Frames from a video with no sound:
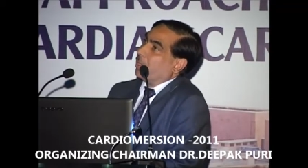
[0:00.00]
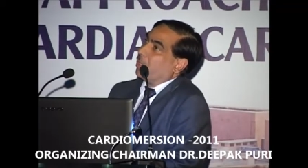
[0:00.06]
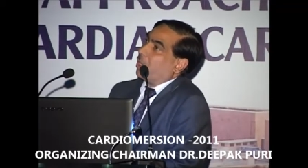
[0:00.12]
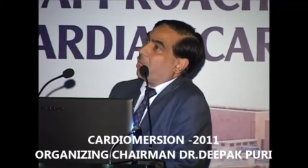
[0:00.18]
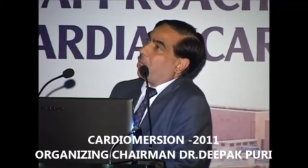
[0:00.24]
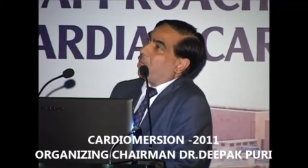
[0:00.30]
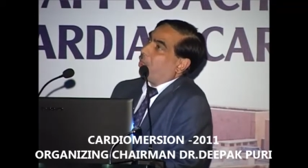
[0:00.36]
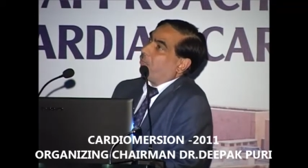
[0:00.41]

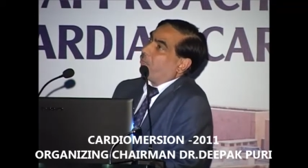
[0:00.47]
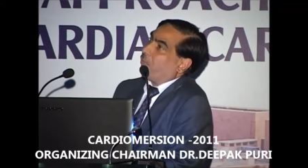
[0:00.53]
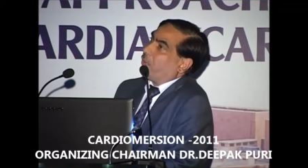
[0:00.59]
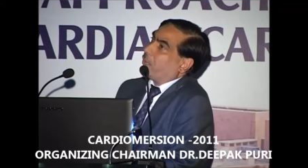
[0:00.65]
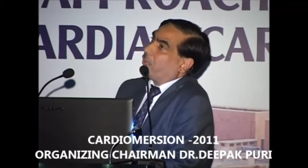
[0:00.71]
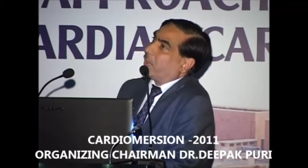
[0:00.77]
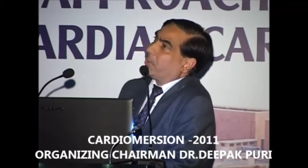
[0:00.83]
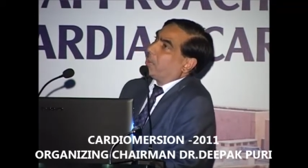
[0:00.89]
Now, if we
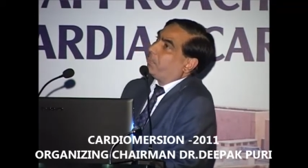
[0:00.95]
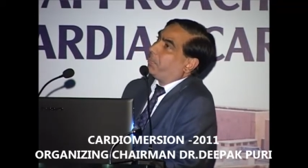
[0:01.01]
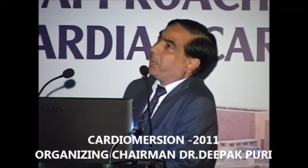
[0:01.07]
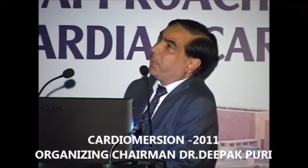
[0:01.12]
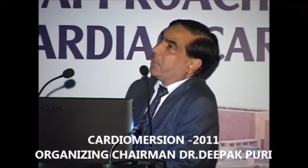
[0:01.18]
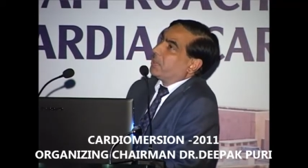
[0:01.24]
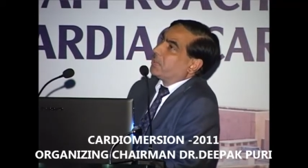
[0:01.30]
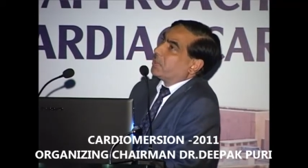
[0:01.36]
look at the
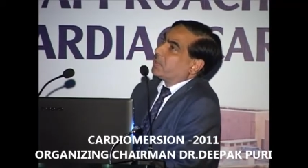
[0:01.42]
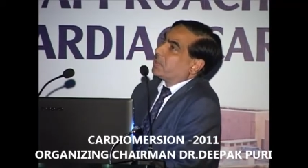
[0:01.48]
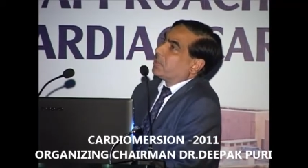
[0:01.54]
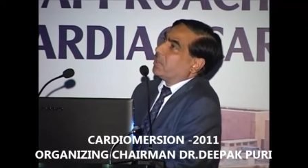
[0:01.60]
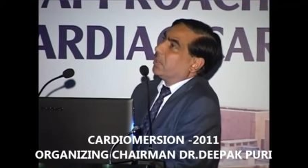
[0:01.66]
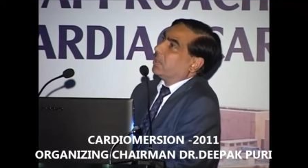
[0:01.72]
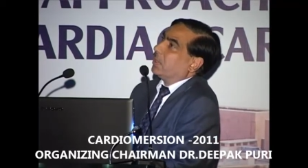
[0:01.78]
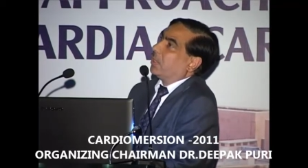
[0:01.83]

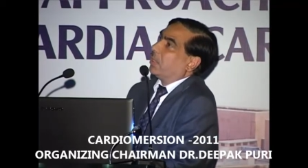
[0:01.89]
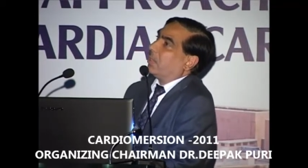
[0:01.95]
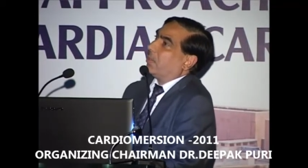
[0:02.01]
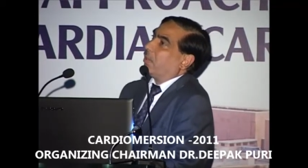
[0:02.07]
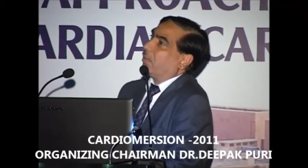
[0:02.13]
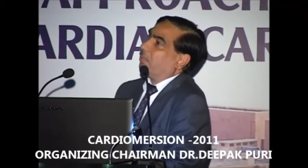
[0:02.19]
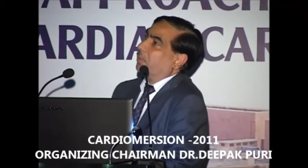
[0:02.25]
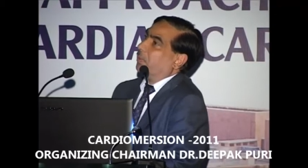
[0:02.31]
pre-existing
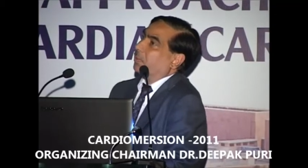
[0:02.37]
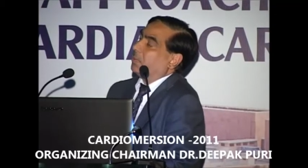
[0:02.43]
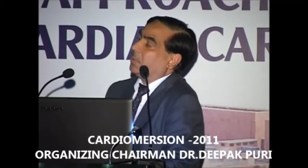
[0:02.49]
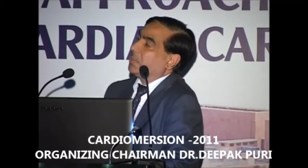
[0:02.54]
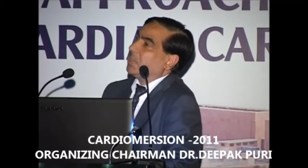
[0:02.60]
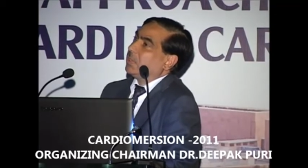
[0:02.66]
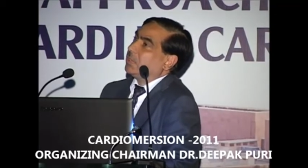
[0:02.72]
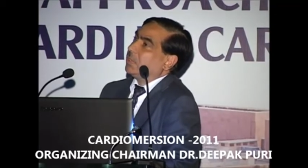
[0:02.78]

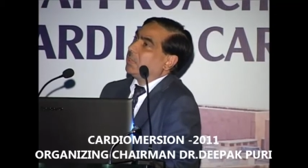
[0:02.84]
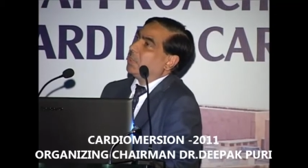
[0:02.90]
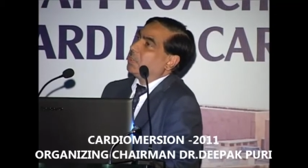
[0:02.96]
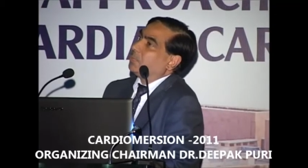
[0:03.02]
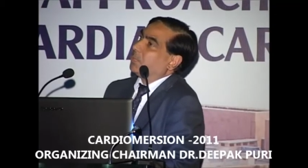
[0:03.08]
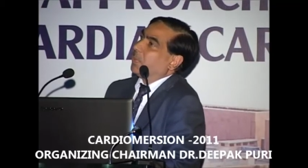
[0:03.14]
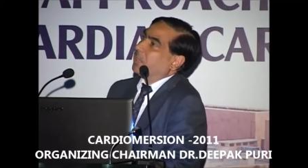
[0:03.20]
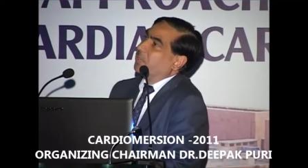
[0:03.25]
disease in
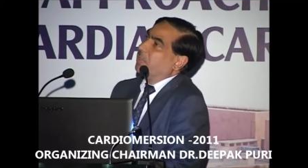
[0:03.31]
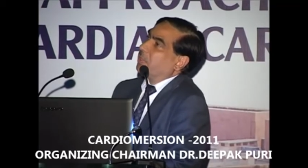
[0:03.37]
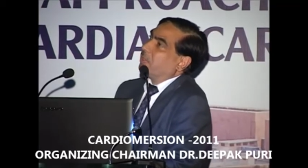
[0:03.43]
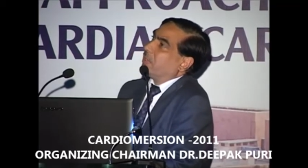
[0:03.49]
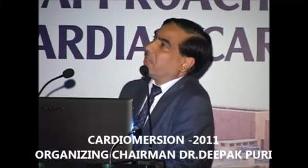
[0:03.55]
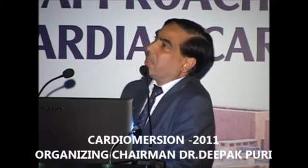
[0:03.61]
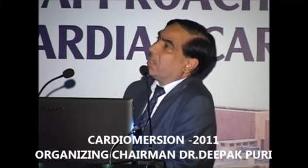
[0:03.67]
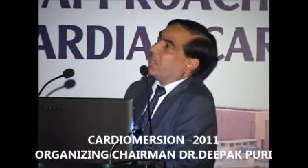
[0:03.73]
these
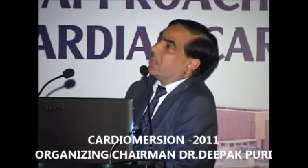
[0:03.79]
patients,